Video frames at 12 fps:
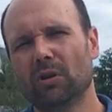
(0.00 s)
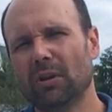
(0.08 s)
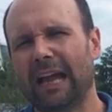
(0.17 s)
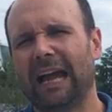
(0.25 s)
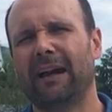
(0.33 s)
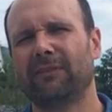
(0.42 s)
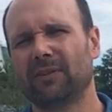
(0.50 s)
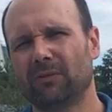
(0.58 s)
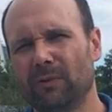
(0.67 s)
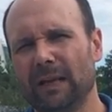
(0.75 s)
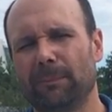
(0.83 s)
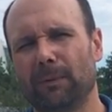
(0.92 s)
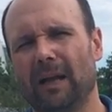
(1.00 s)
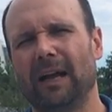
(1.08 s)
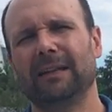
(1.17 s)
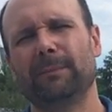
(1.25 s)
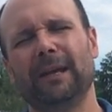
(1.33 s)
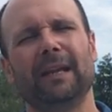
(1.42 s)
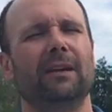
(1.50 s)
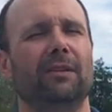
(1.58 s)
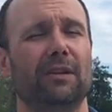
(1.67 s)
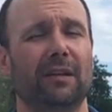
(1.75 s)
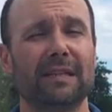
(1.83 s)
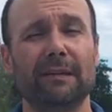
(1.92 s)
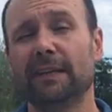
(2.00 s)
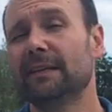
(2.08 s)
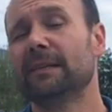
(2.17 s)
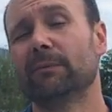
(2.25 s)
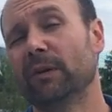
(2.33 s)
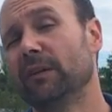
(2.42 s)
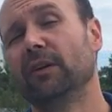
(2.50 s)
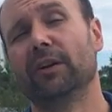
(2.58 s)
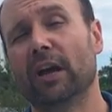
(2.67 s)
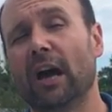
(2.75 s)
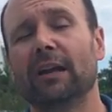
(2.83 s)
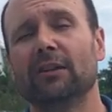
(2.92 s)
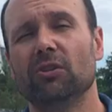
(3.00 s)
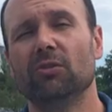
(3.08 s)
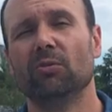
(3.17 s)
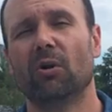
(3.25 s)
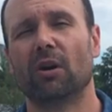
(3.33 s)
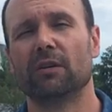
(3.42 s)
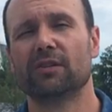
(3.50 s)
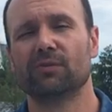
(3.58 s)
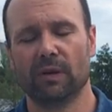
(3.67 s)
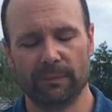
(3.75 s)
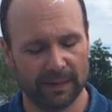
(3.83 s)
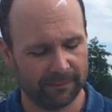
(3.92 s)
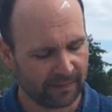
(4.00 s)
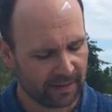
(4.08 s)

will have to reapply depending on your activities and whether or not you are swimming.